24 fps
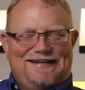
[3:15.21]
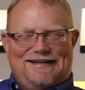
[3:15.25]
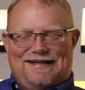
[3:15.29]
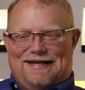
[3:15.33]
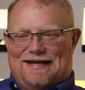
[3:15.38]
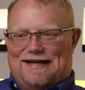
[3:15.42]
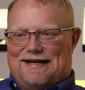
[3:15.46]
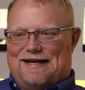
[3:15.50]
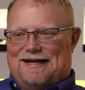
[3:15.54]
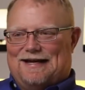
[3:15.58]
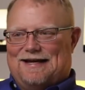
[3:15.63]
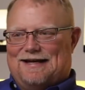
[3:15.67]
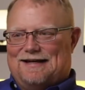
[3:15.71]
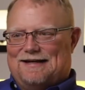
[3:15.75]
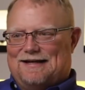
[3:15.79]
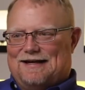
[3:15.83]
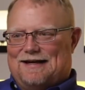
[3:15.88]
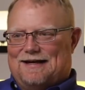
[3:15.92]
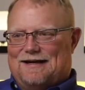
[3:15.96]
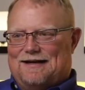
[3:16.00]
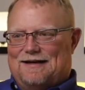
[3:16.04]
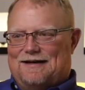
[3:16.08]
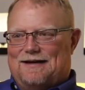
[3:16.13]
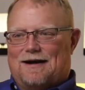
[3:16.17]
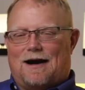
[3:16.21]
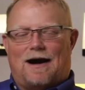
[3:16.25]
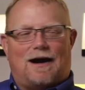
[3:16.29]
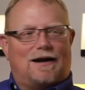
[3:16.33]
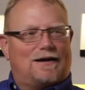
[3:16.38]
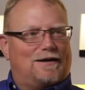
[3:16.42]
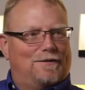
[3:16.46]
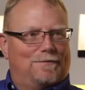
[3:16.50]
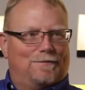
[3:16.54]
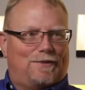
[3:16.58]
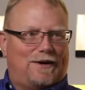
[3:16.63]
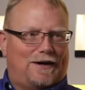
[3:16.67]
and not
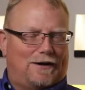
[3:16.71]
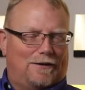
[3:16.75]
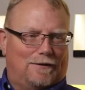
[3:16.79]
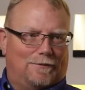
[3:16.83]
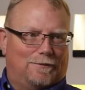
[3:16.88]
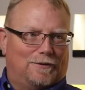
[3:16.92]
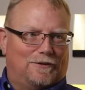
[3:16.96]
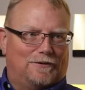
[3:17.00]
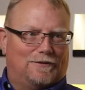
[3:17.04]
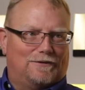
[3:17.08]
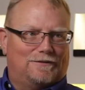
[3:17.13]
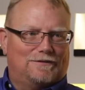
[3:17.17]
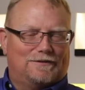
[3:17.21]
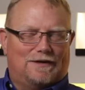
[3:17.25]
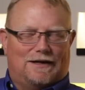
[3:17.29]
comparable.